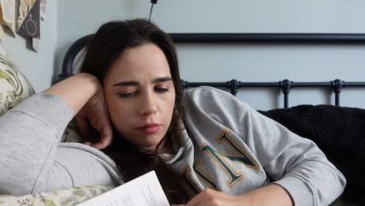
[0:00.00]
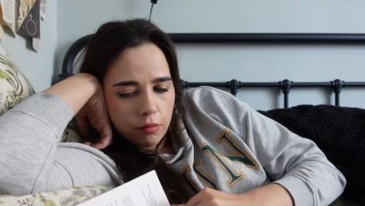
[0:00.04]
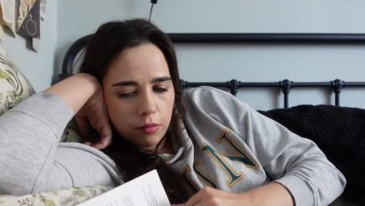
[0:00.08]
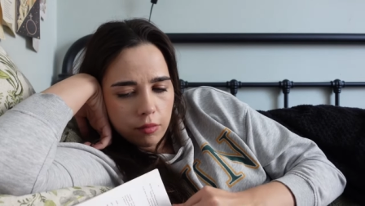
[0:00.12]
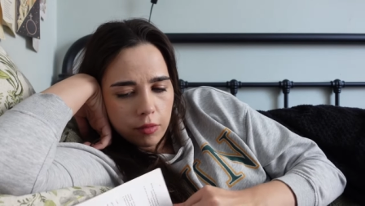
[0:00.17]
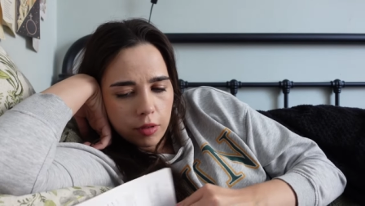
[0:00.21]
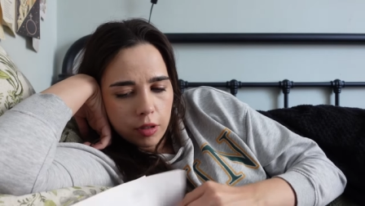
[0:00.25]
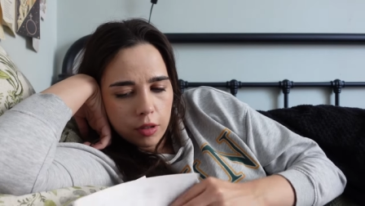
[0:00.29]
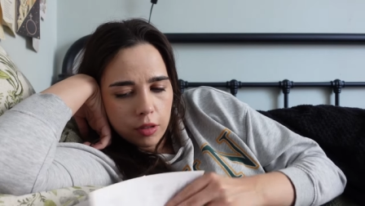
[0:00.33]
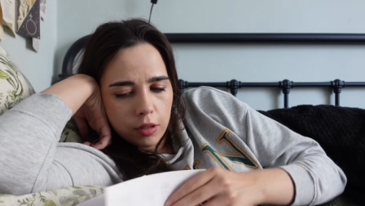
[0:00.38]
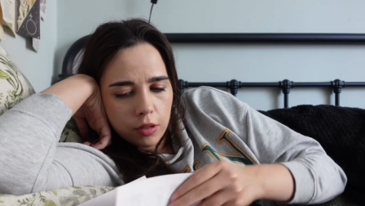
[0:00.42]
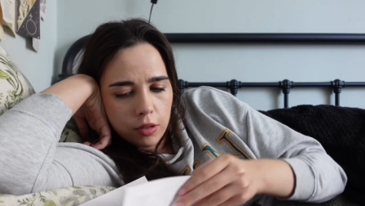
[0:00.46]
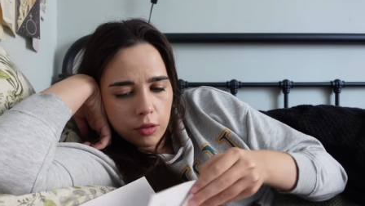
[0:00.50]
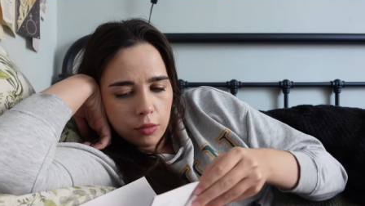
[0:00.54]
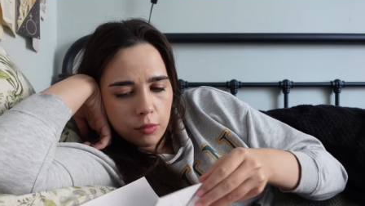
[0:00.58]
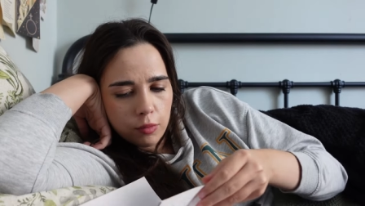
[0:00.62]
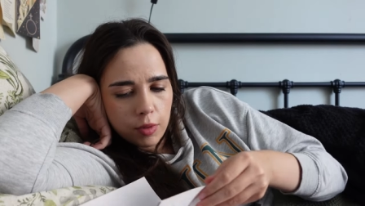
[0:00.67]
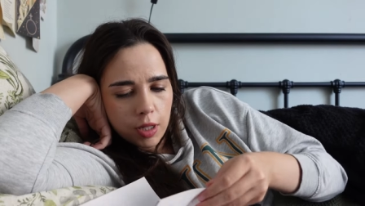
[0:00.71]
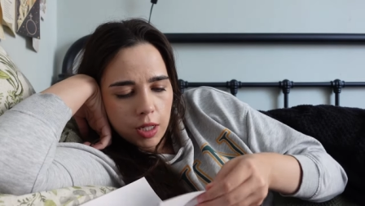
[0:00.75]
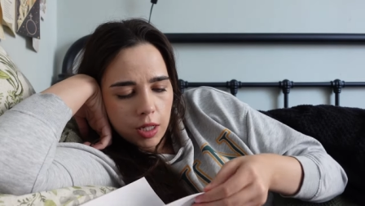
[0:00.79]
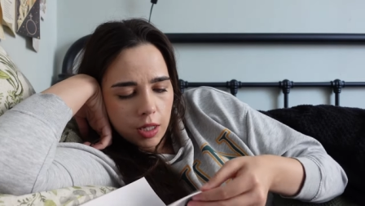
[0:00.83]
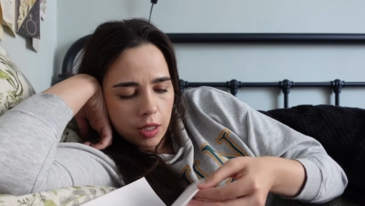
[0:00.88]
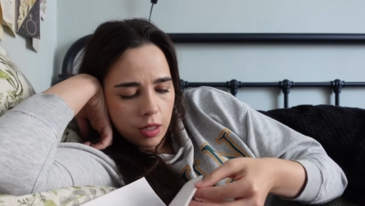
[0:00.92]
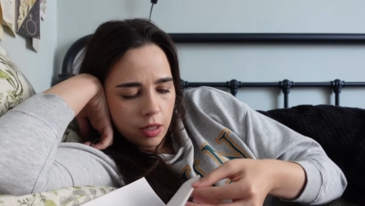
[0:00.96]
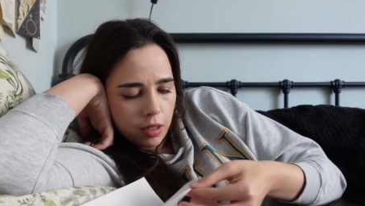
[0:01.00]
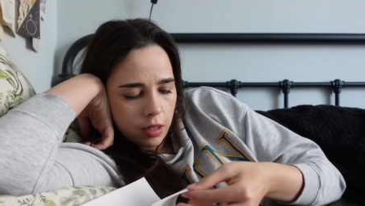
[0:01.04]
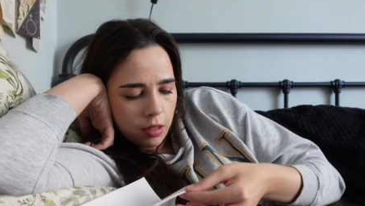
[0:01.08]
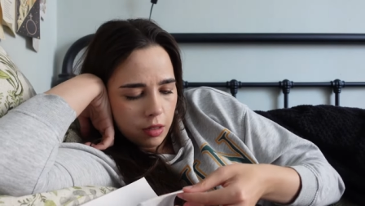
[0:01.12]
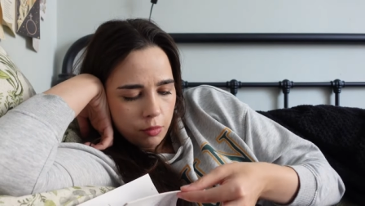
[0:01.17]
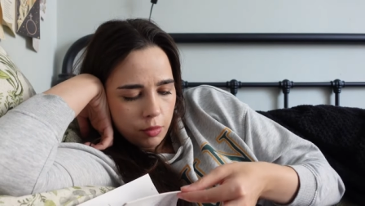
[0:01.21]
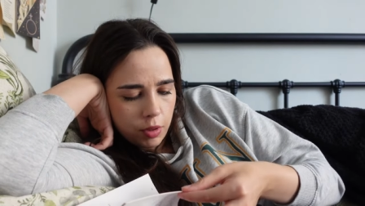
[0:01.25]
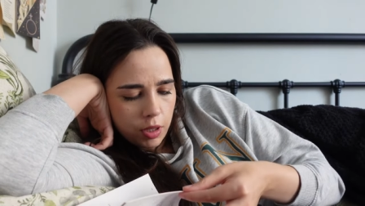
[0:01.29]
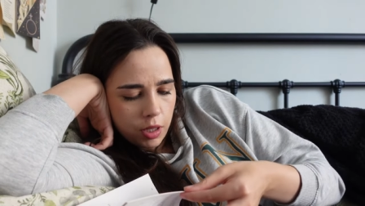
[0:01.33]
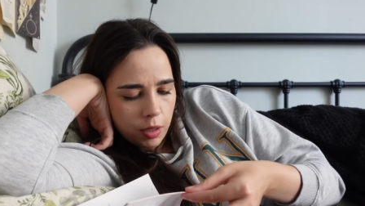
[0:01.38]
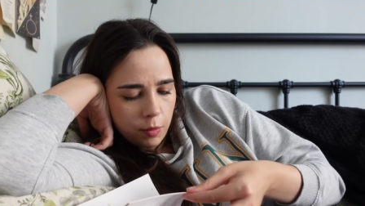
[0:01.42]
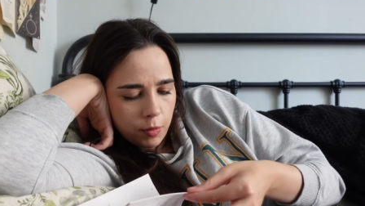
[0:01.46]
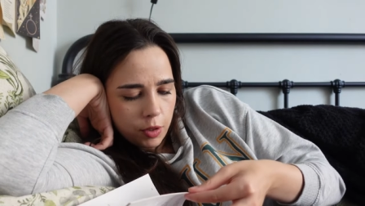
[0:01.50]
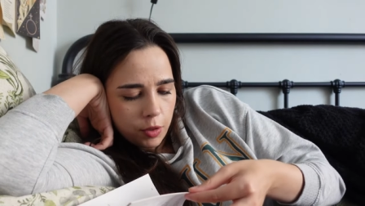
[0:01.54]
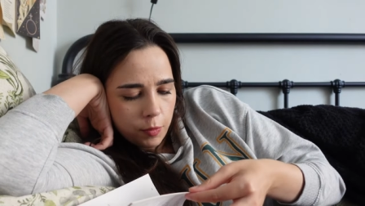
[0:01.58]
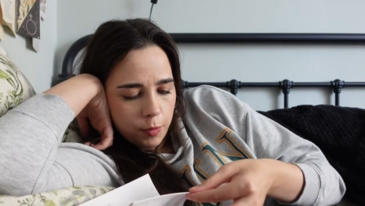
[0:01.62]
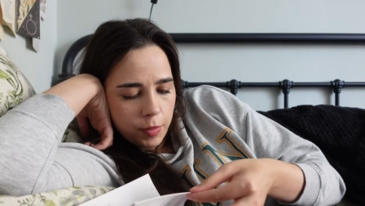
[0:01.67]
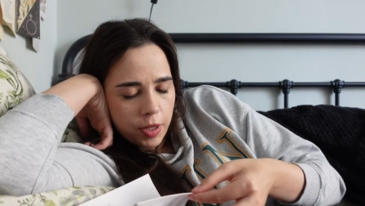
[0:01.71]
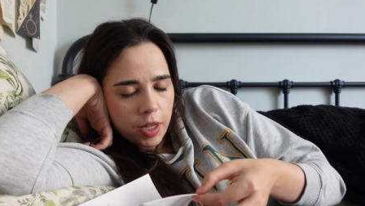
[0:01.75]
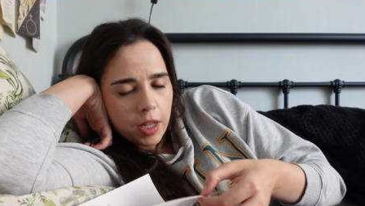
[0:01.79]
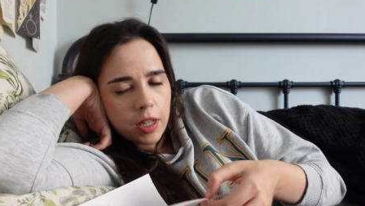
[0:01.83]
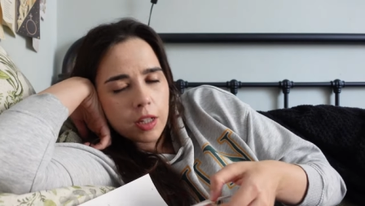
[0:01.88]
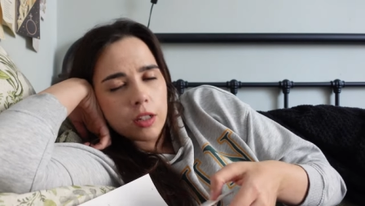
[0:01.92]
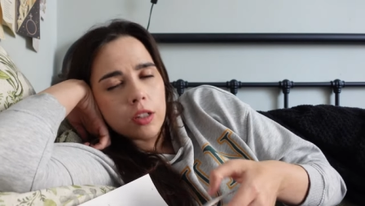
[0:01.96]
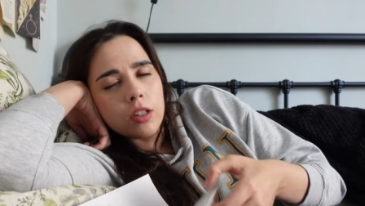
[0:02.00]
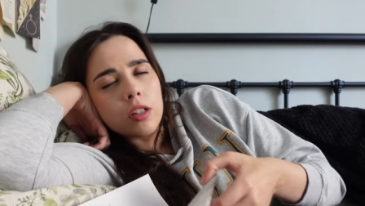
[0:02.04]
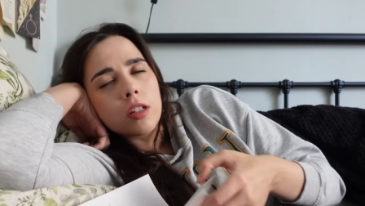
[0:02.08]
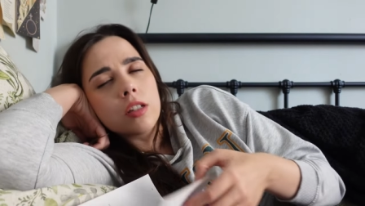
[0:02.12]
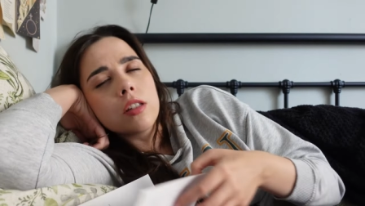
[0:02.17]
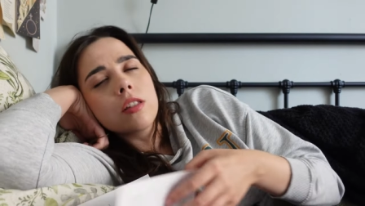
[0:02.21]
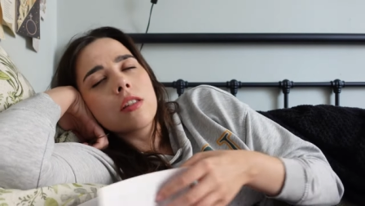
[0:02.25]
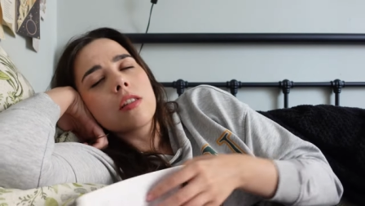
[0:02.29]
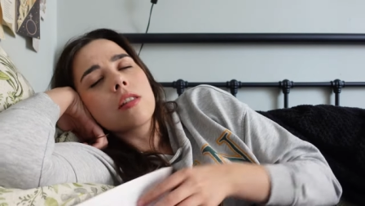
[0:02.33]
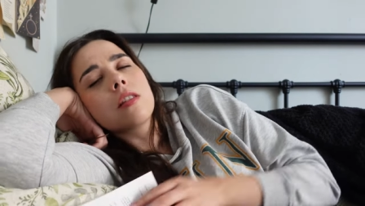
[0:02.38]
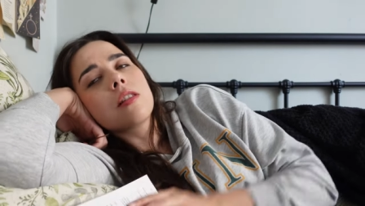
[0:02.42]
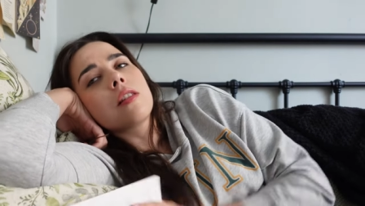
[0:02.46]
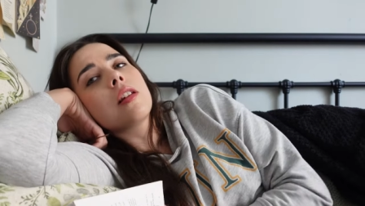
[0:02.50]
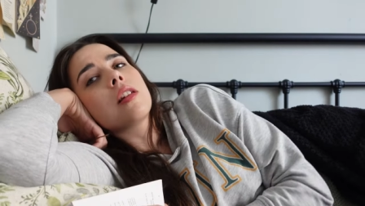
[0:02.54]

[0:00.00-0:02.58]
what 20 more pages